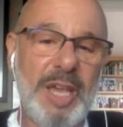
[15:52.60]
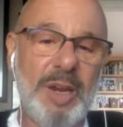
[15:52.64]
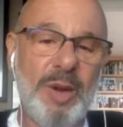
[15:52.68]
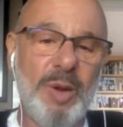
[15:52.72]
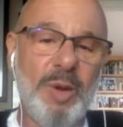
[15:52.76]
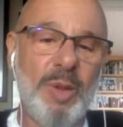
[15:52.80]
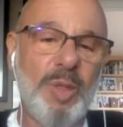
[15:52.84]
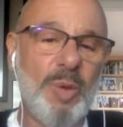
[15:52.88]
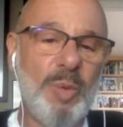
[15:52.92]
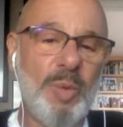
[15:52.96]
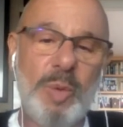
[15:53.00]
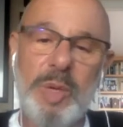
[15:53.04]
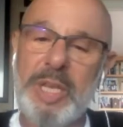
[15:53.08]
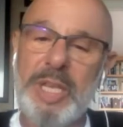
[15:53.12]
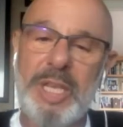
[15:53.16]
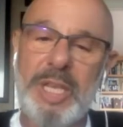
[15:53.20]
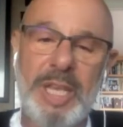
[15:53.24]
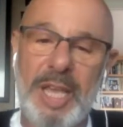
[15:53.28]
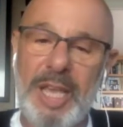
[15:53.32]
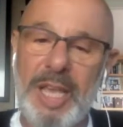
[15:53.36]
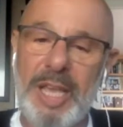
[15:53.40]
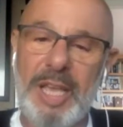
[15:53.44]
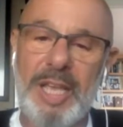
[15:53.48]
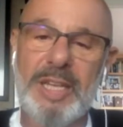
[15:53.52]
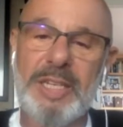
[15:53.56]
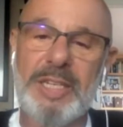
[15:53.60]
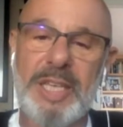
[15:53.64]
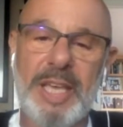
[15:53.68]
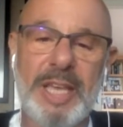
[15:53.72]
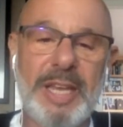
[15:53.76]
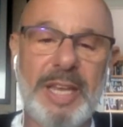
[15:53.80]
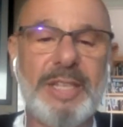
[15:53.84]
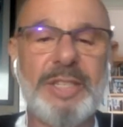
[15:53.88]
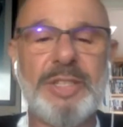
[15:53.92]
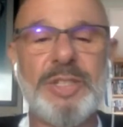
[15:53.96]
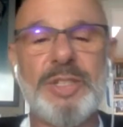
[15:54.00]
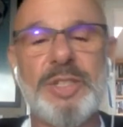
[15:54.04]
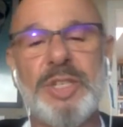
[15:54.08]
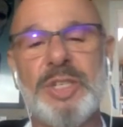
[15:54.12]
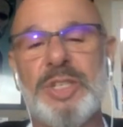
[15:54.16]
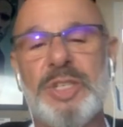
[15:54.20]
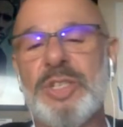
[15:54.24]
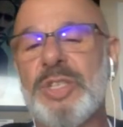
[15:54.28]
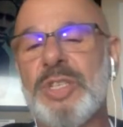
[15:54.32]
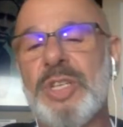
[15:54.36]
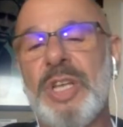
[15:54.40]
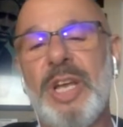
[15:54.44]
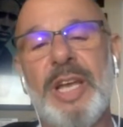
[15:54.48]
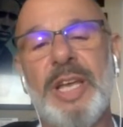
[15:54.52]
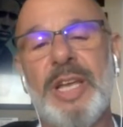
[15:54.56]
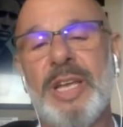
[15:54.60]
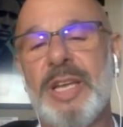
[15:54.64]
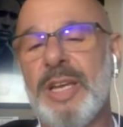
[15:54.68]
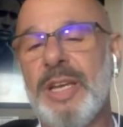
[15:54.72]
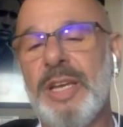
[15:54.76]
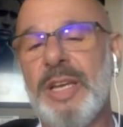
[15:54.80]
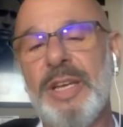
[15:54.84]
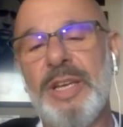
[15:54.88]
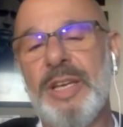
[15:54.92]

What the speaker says: or the weekend, and it's just like